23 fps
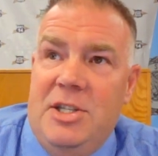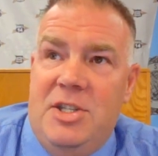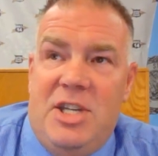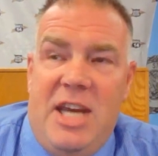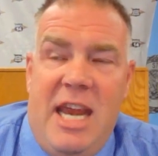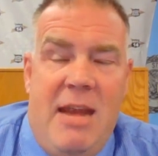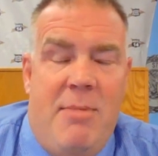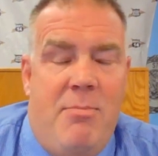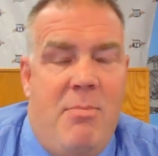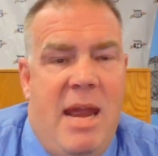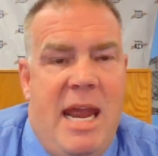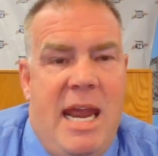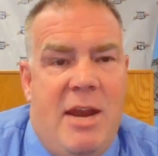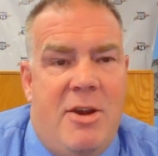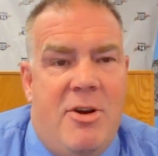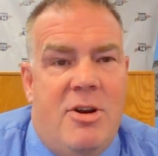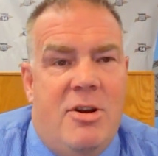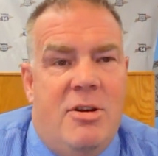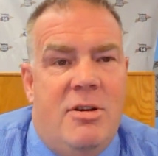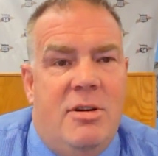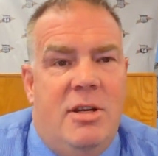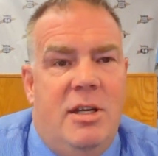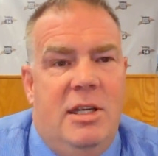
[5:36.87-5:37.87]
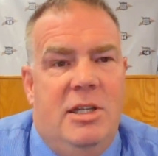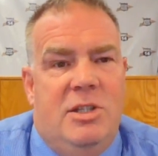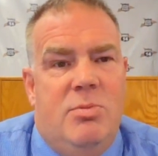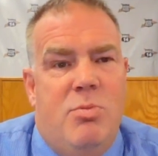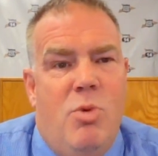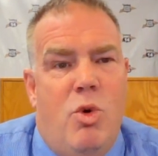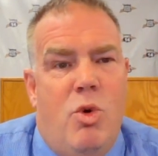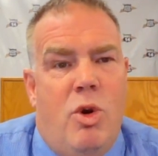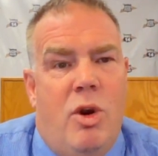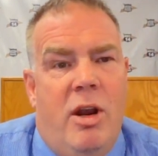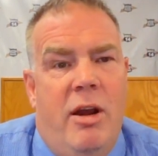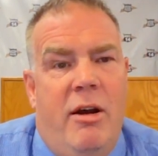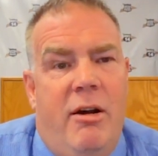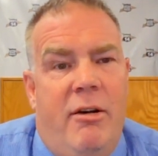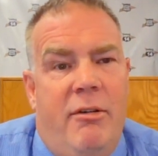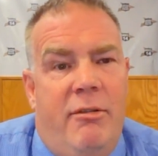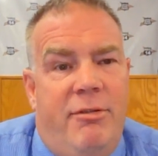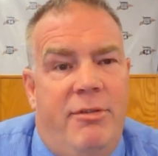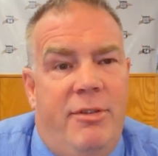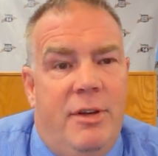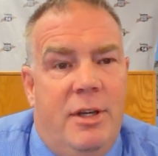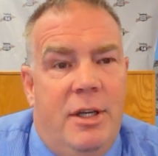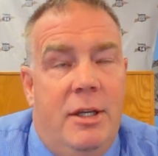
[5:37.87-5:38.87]
same manner. It's more
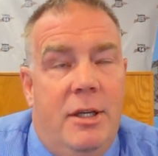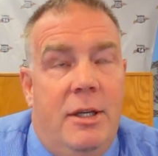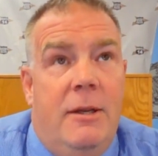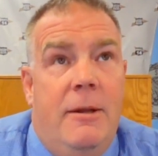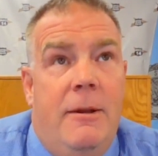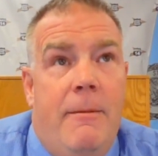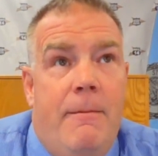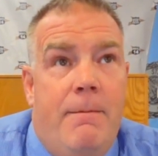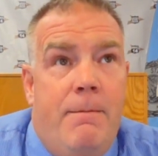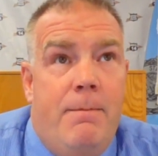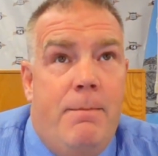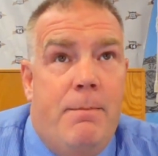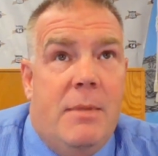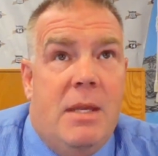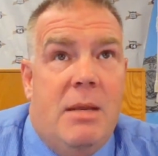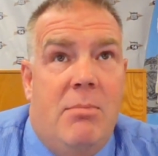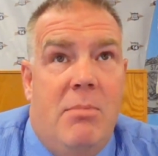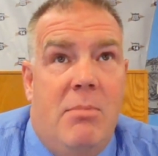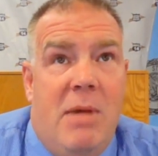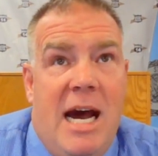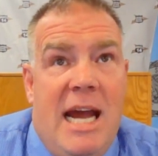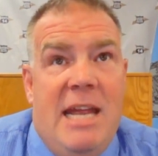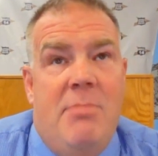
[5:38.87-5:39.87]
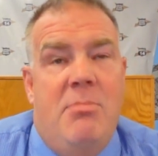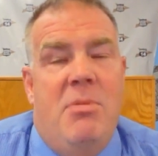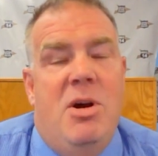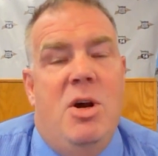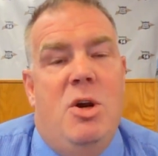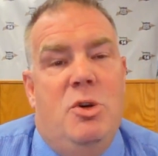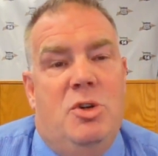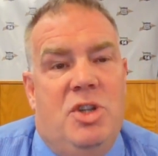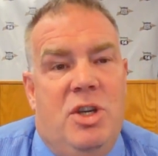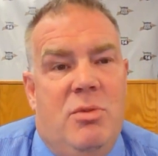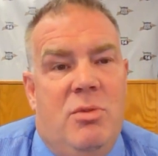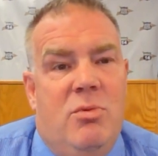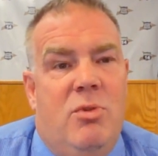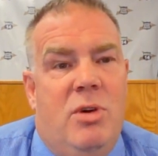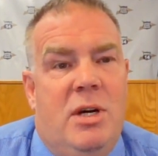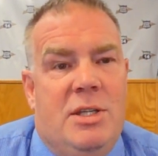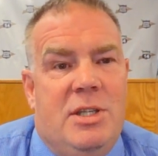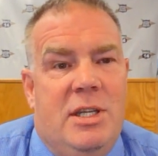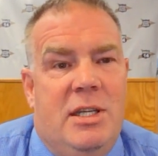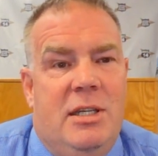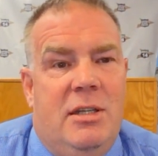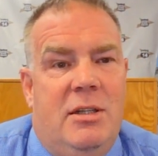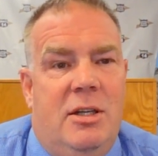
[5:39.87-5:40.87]
of my emotion
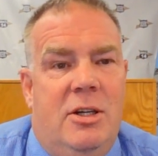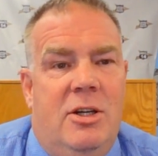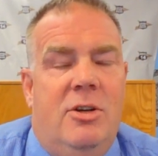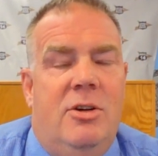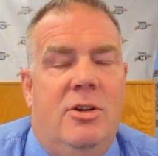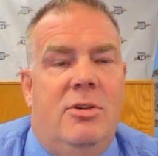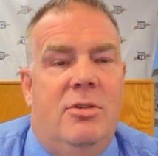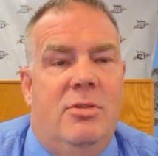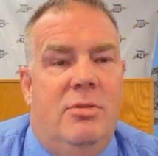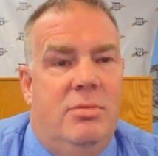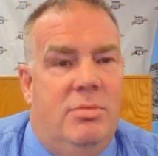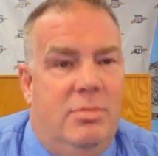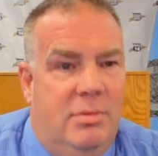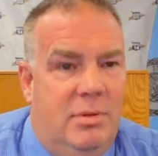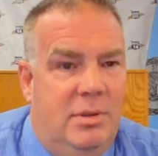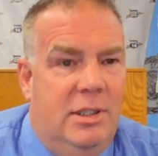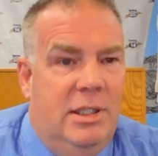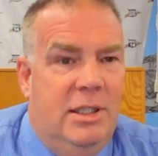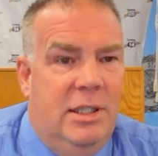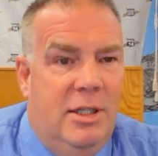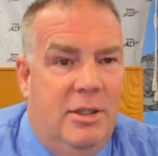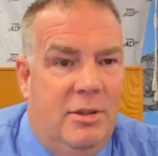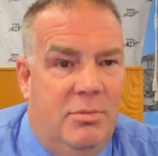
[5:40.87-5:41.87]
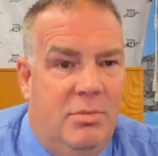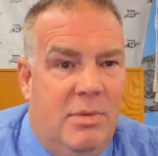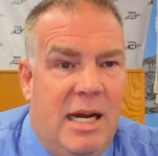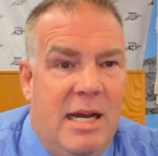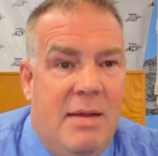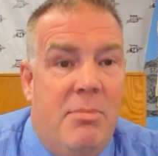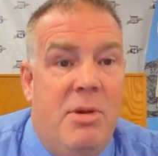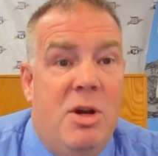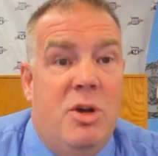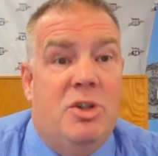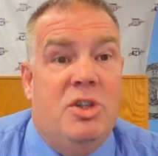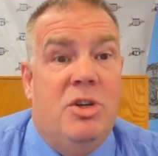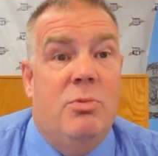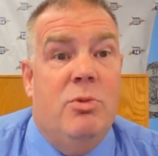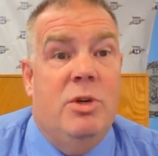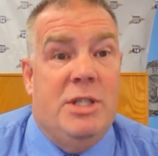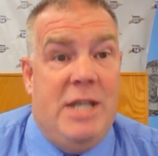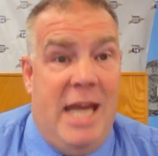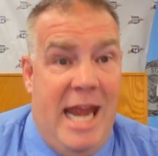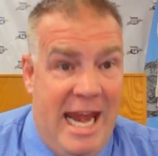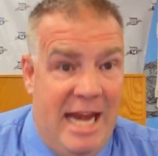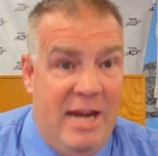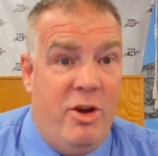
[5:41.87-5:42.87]
wasn't, my emotion was
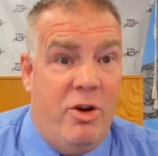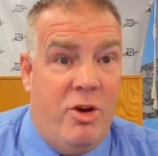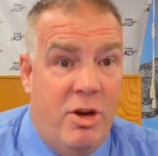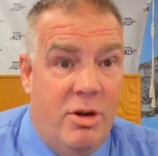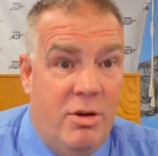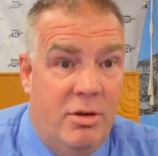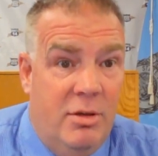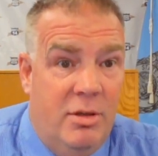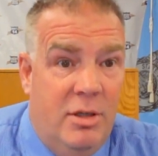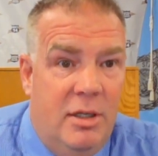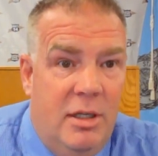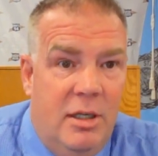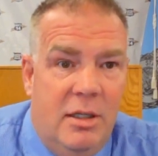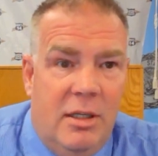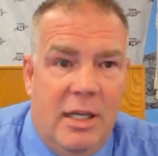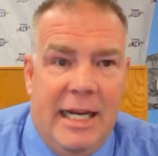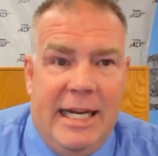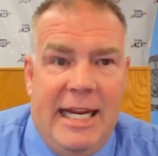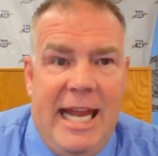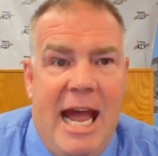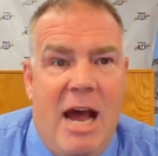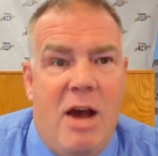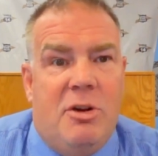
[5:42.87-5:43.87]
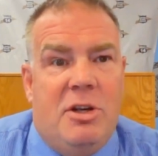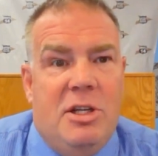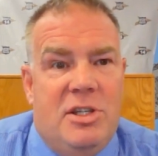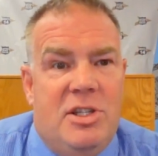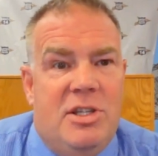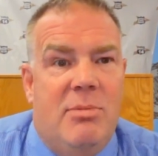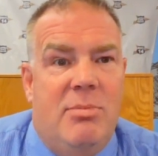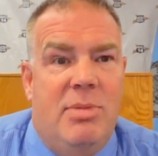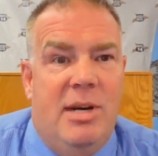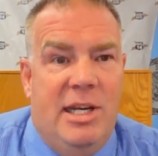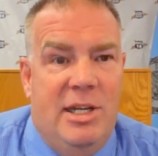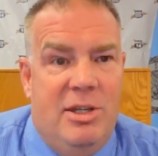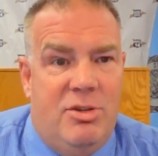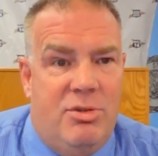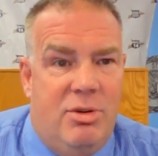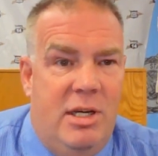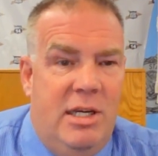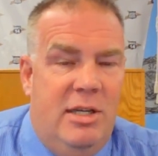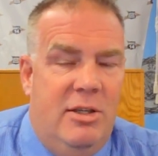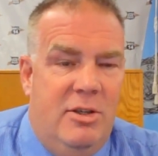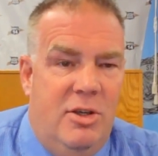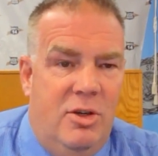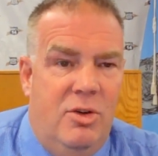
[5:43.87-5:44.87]
anger. Like, how could somebody
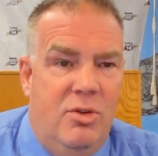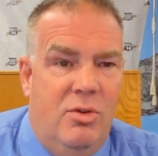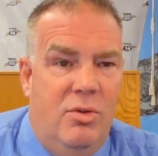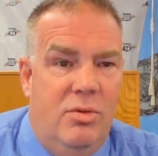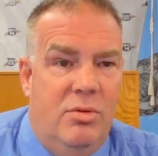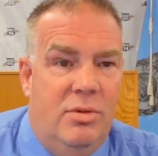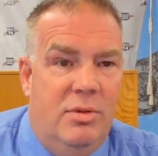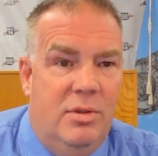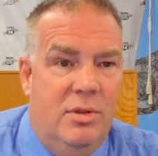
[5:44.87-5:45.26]
treat two